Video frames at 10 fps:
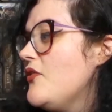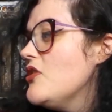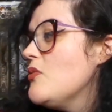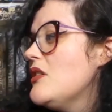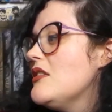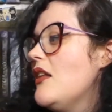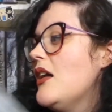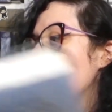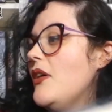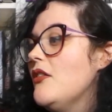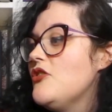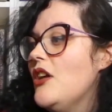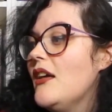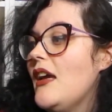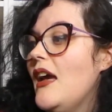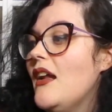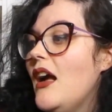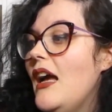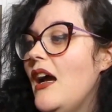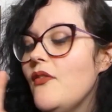first one is Lana Pericek, and
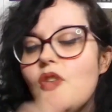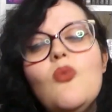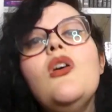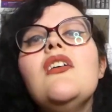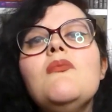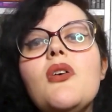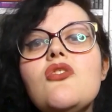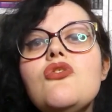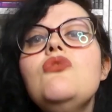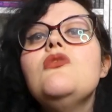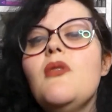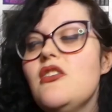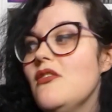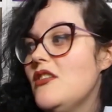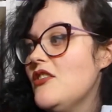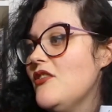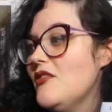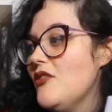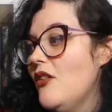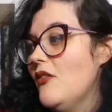I have not one but two special
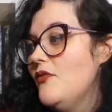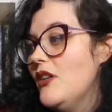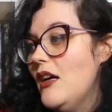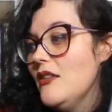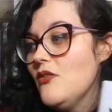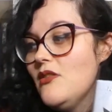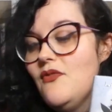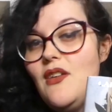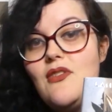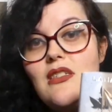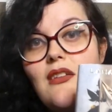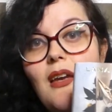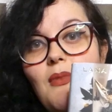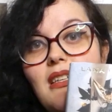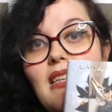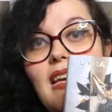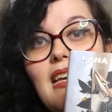editions of The Castles of Nevers and Nightmares.